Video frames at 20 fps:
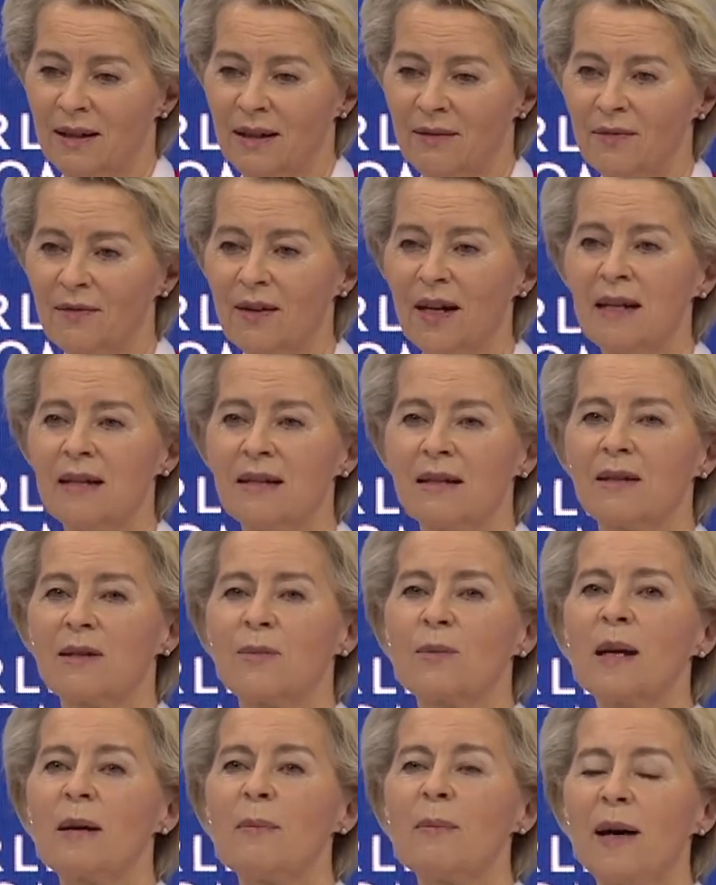finds its
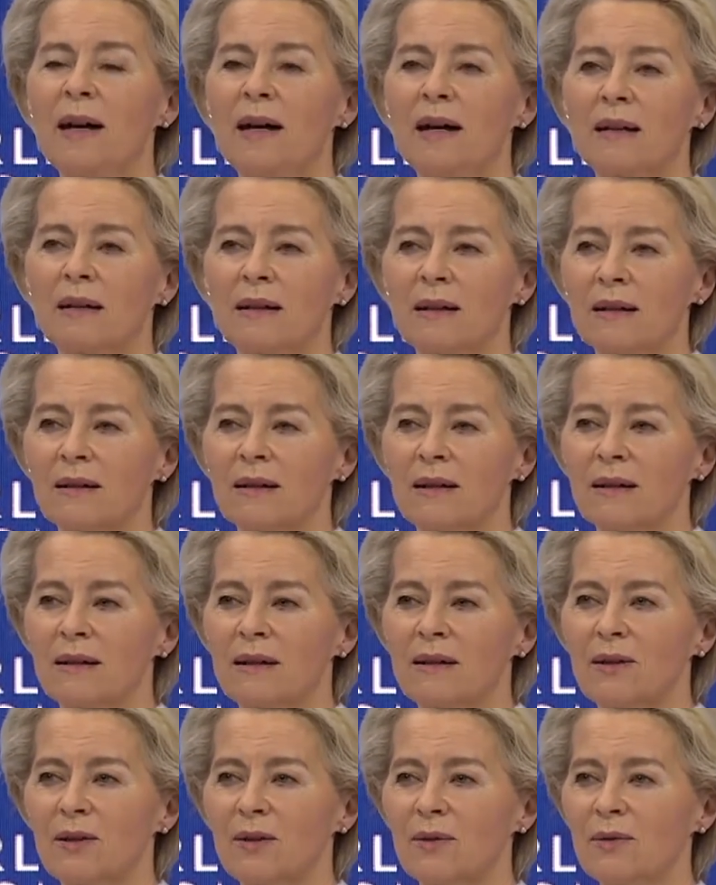way back
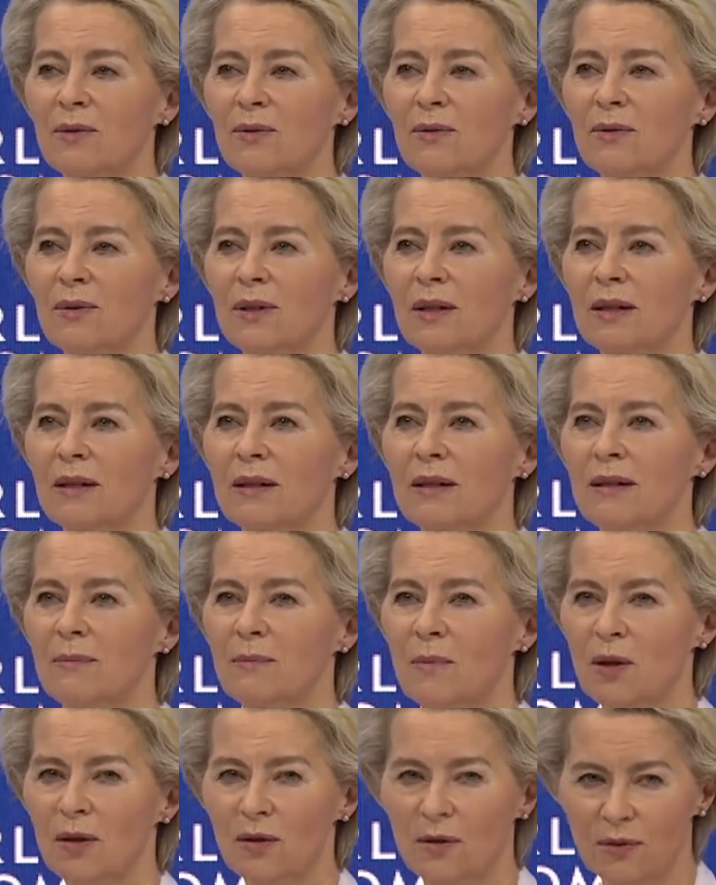to
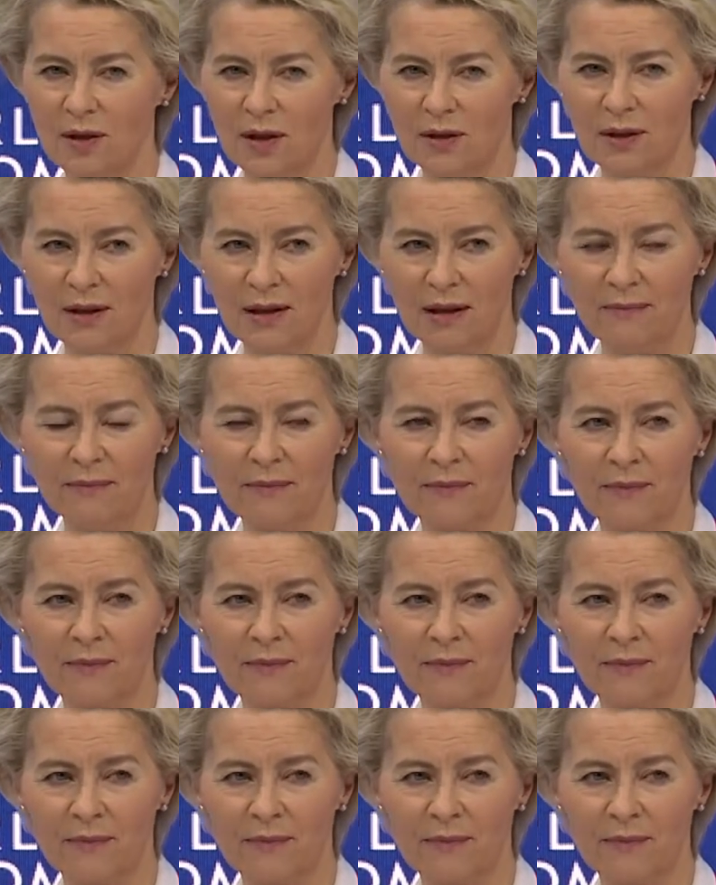democracy,